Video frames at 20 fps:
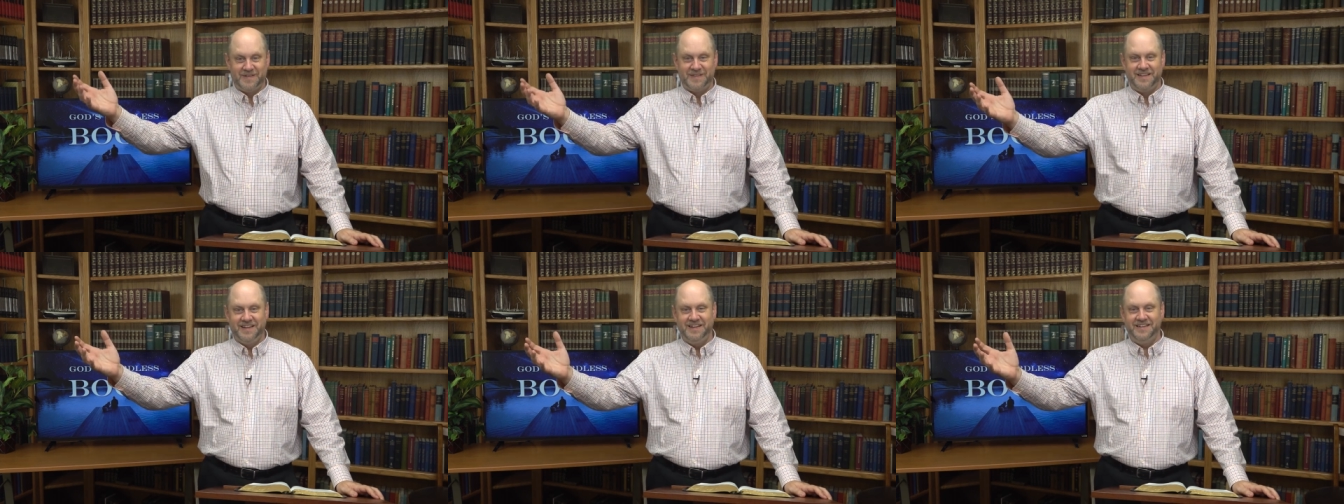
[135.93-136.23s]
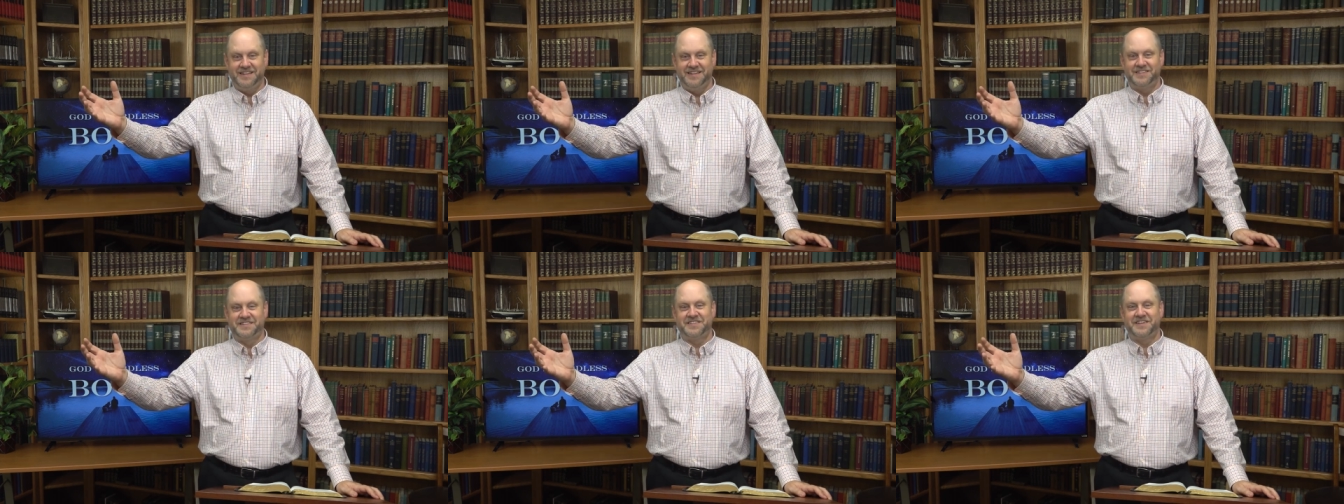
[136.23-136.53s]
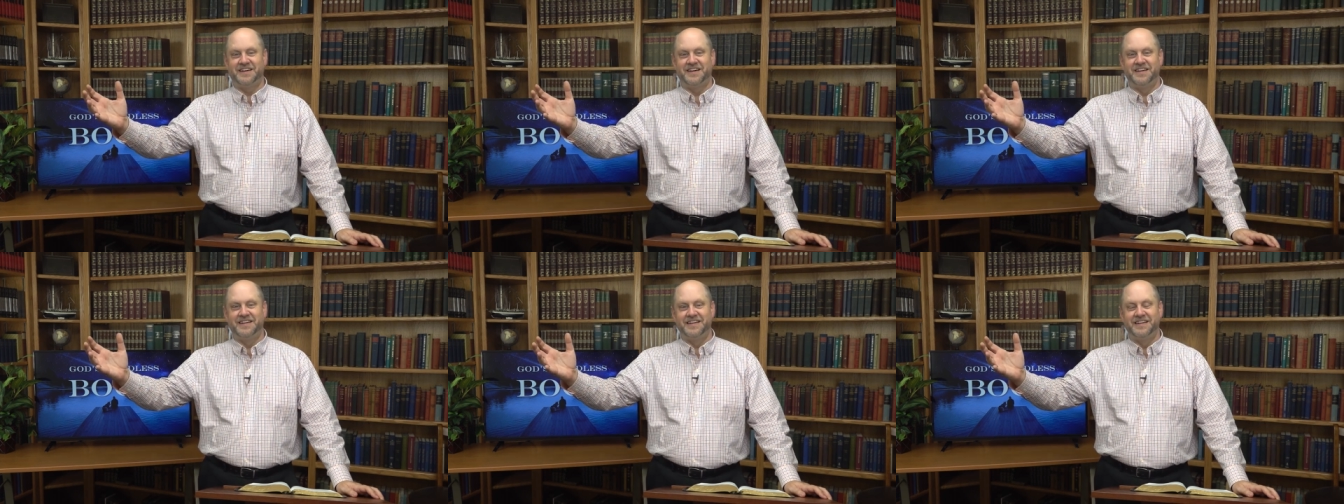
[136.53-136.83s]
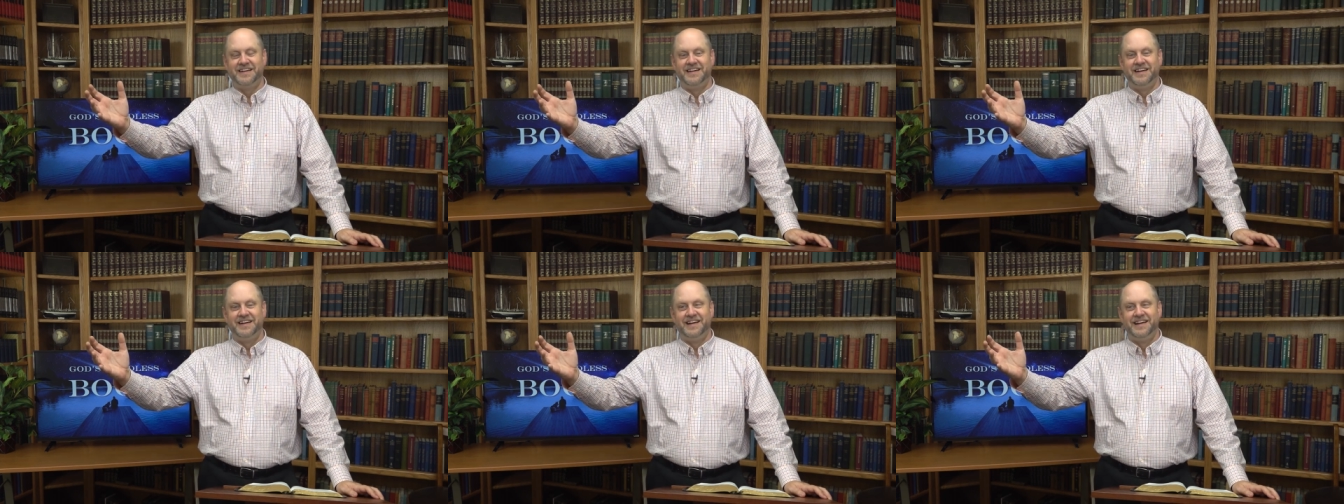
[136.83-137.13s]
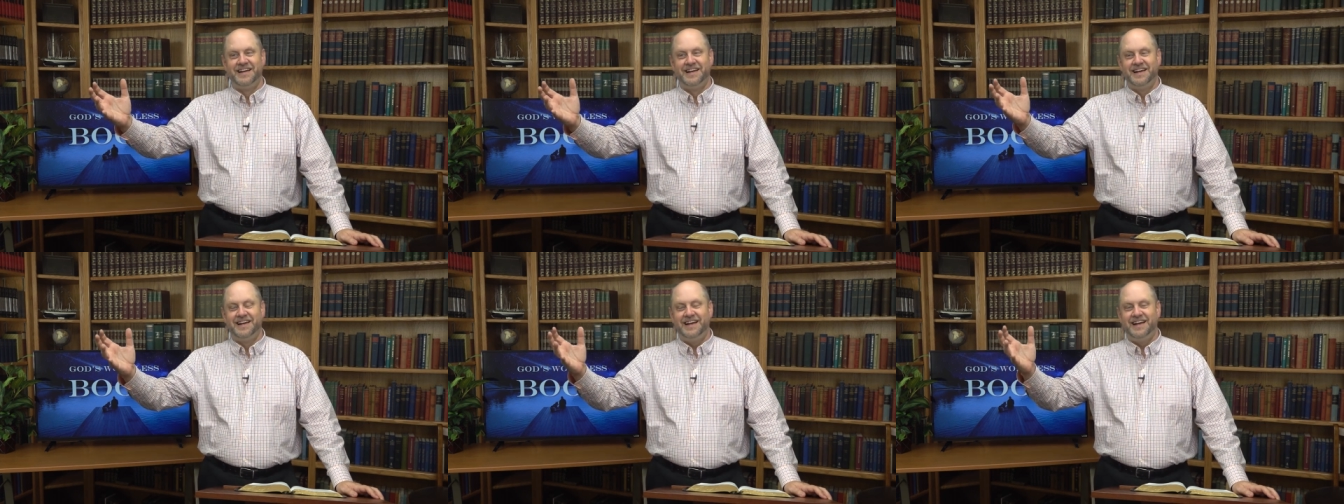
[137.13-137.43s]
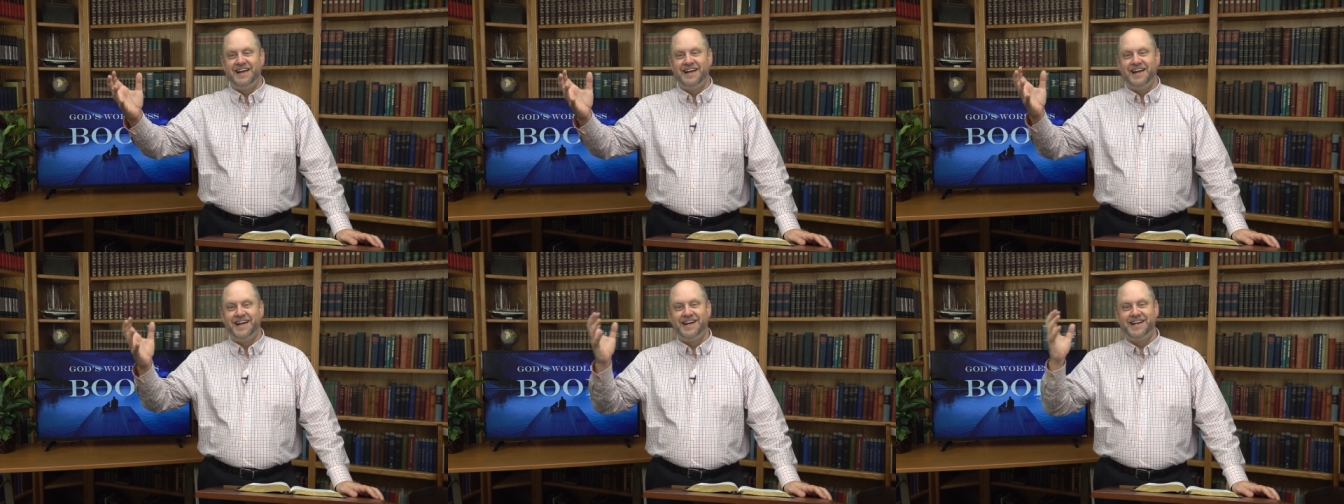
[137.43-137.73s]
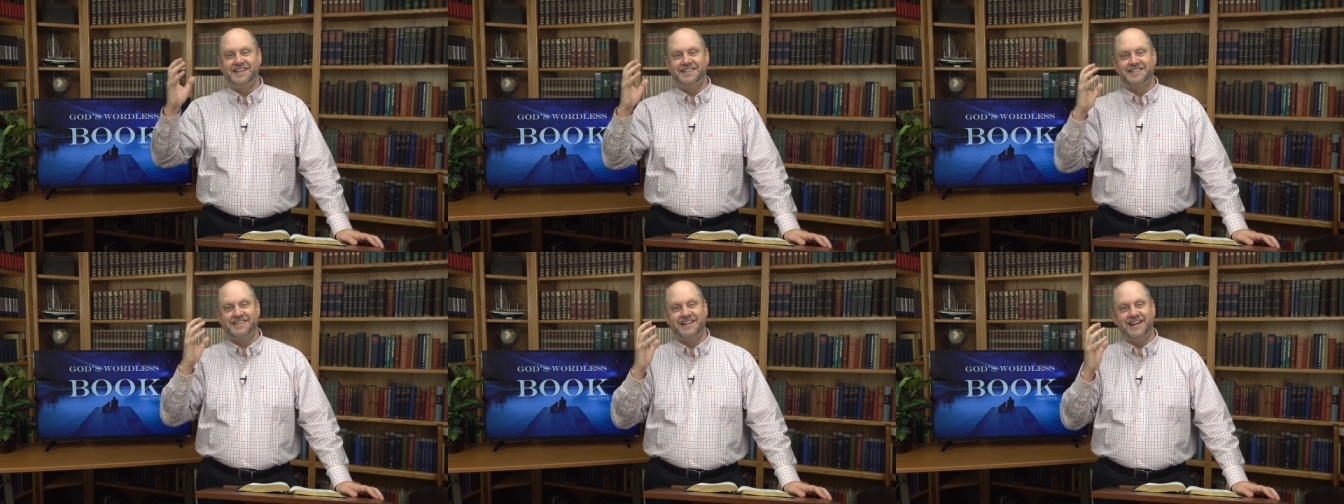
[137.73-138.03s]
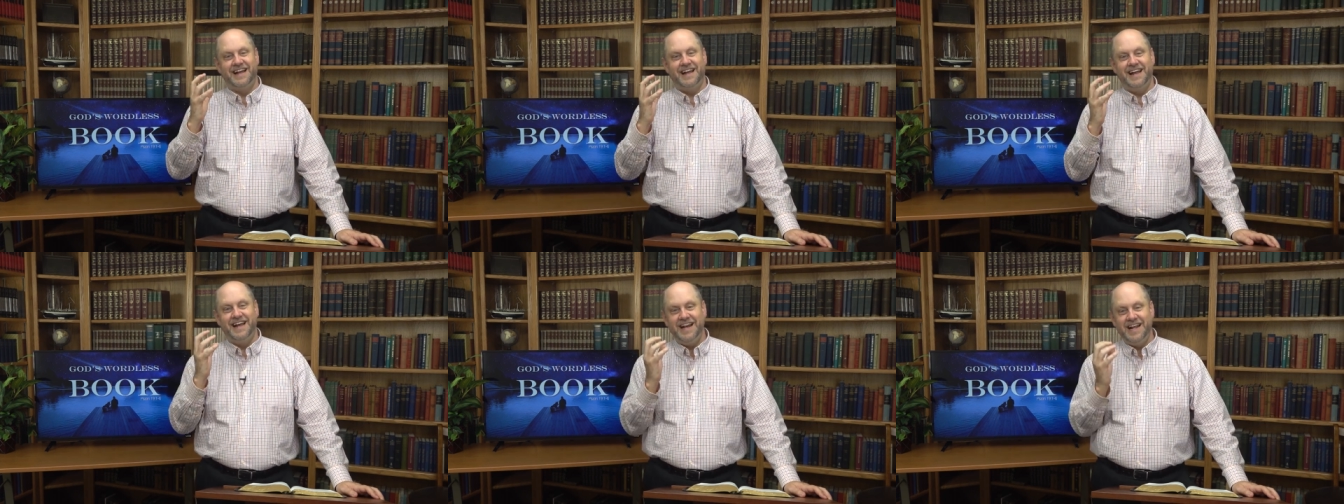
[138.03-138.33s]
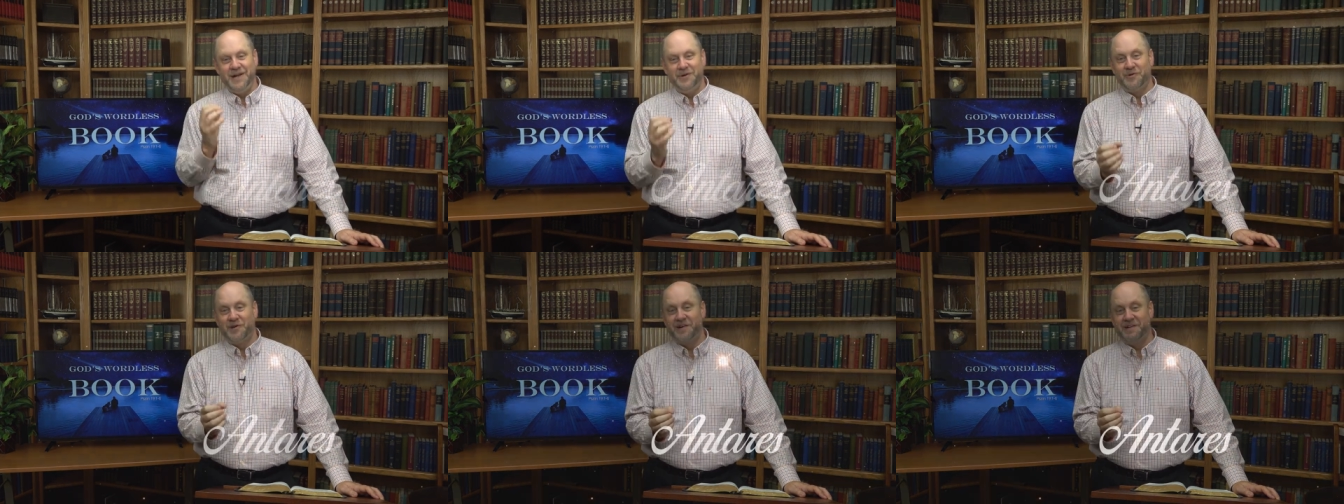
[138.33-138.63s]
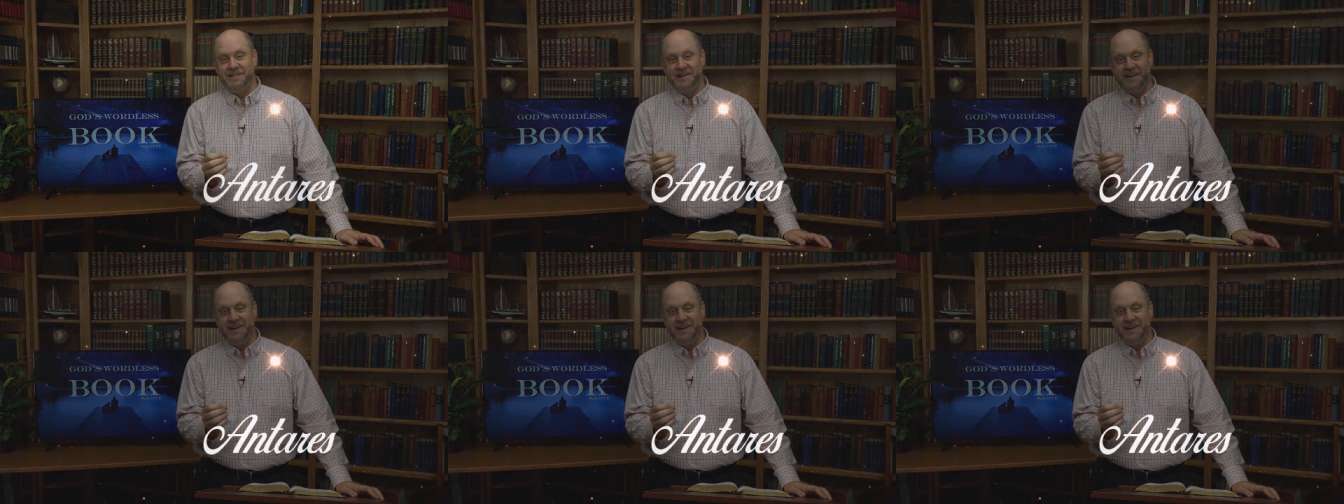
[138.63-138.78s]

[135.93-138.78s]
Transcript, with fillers: than the sun. It isn't anywhere